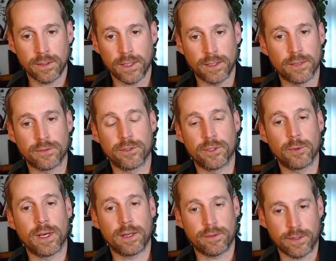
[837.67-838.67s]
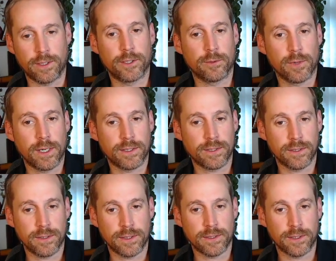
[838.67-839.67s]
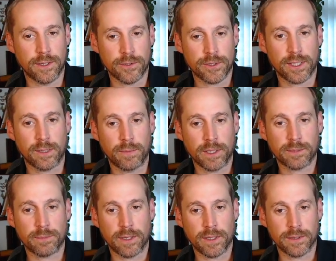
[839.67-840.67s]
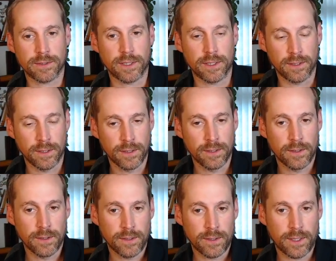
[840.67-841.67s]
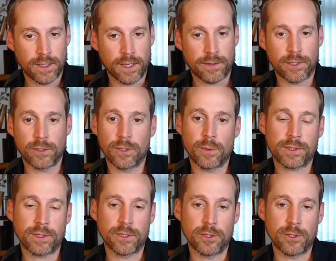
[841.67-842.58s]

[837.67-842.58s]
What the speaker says: it doesn't do anything. You're right. It's another set of bus bars, and now they don't know what to